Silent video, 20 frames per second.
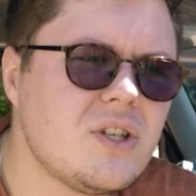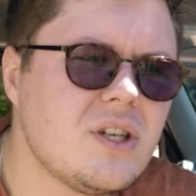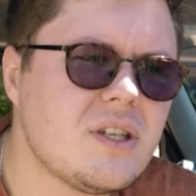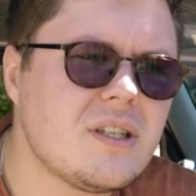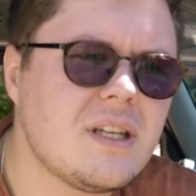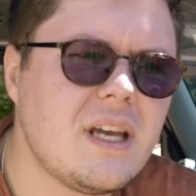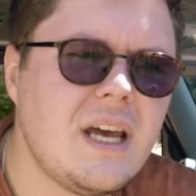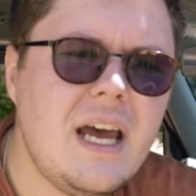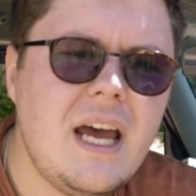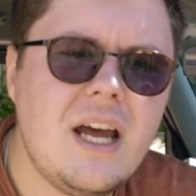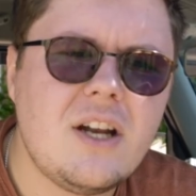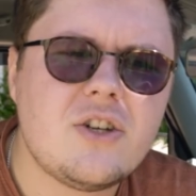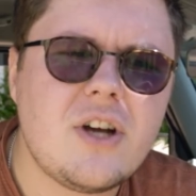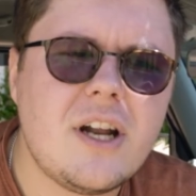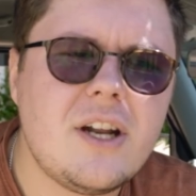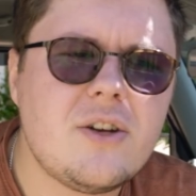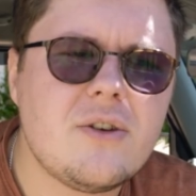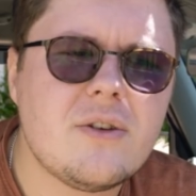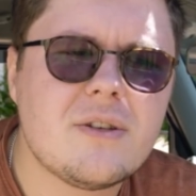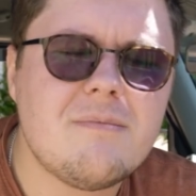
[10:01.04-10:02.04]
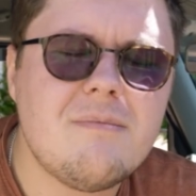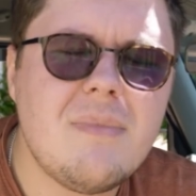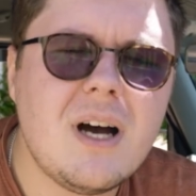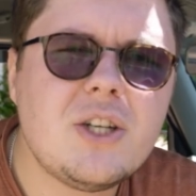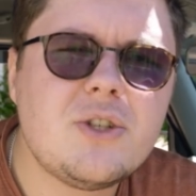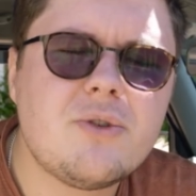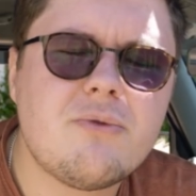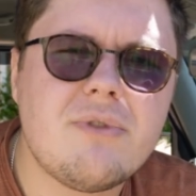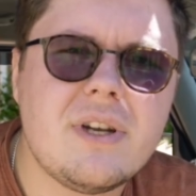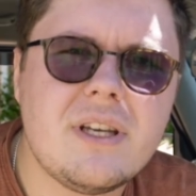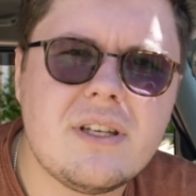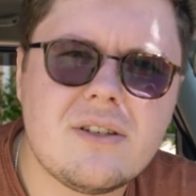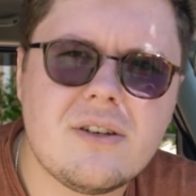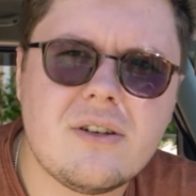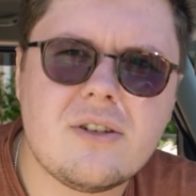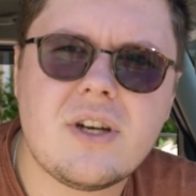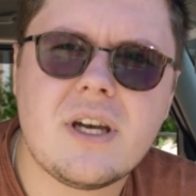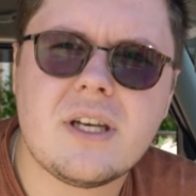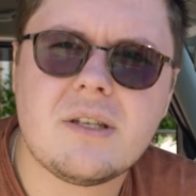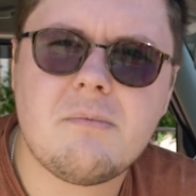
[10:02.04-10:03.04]
just trying to do as much
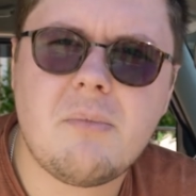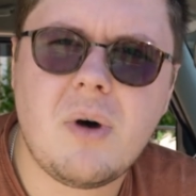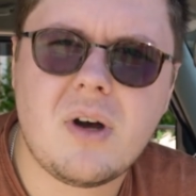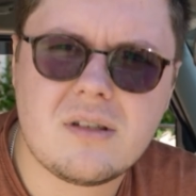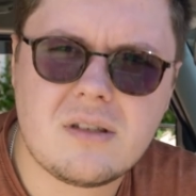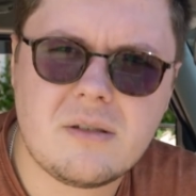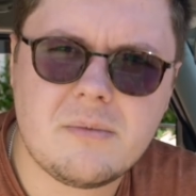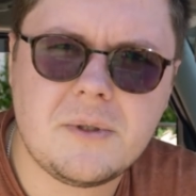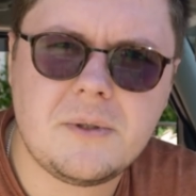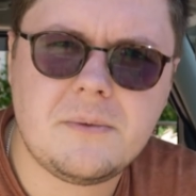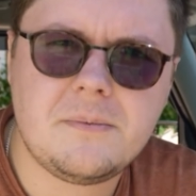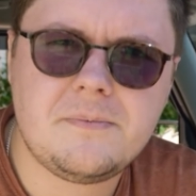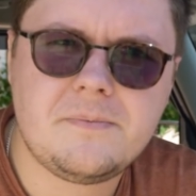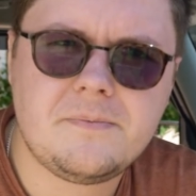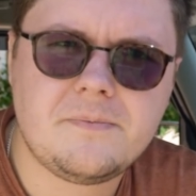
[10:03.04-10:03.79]
research as possible.